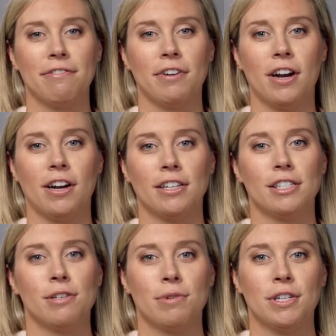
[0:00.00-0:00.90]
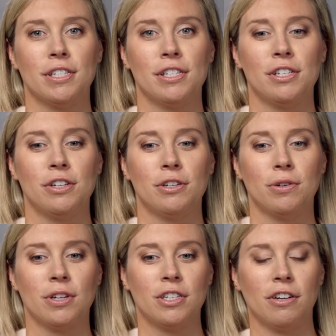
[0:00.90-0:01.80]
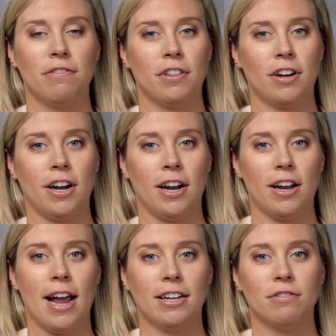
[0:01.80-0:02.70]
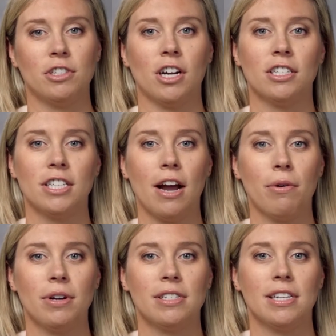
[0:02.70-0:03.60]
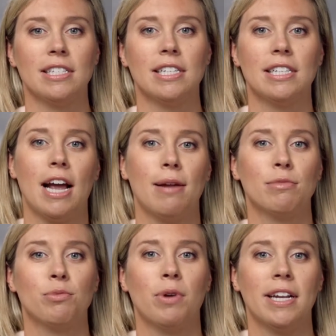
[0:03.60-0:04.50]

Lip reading: for our customers to shift their active charging hours into times when